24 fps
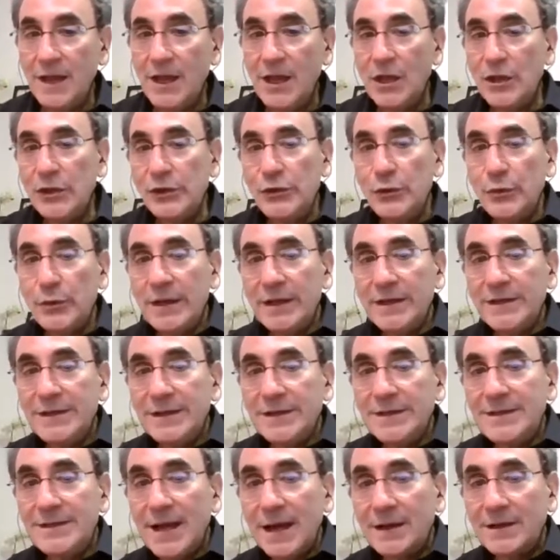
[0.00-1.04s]
you can
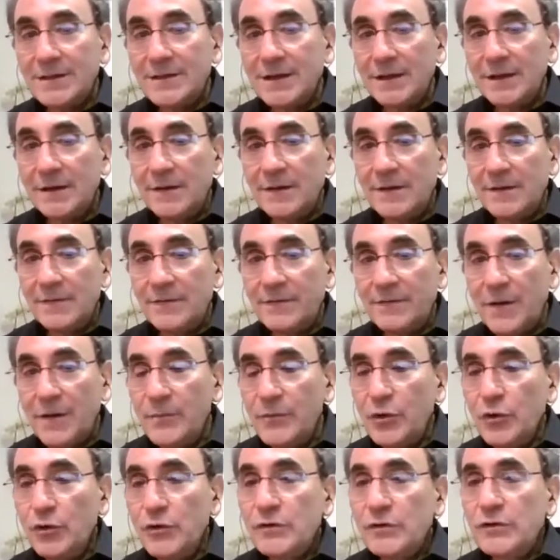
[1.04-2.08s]
deduct it from
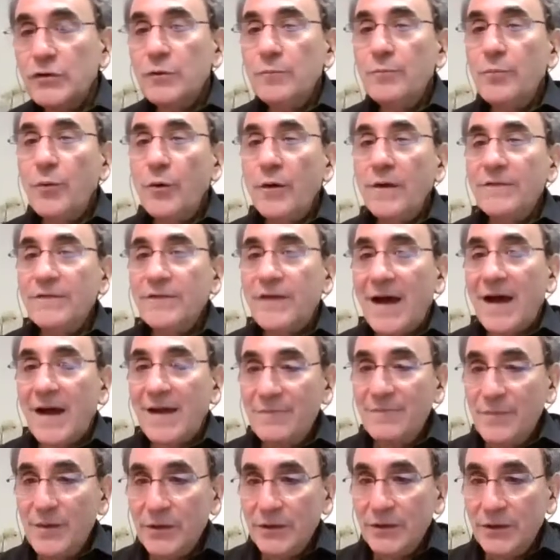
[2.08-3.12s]
your two point five
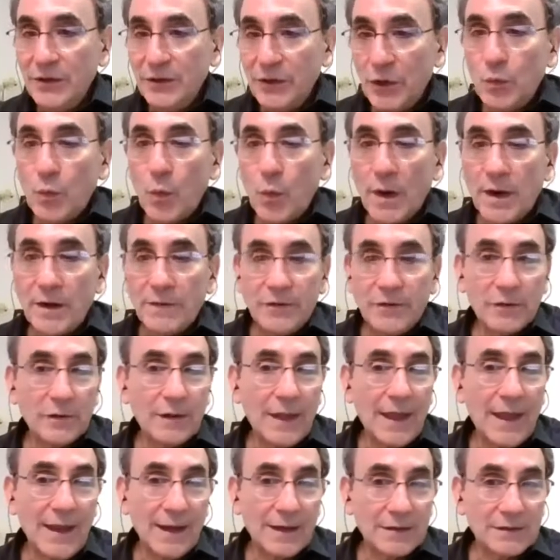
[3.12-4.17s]
million on one of your
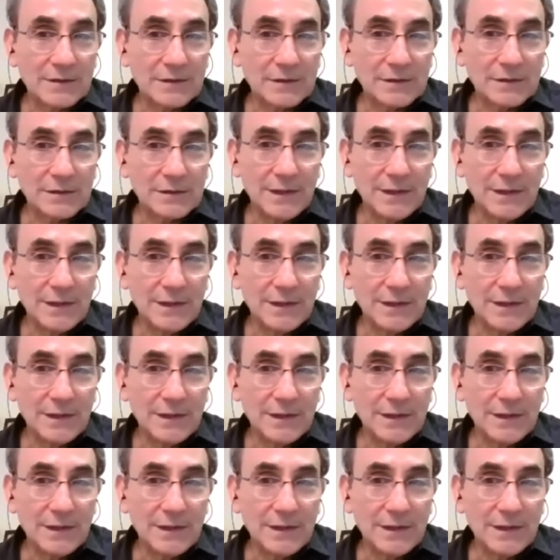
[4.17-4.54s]
legs.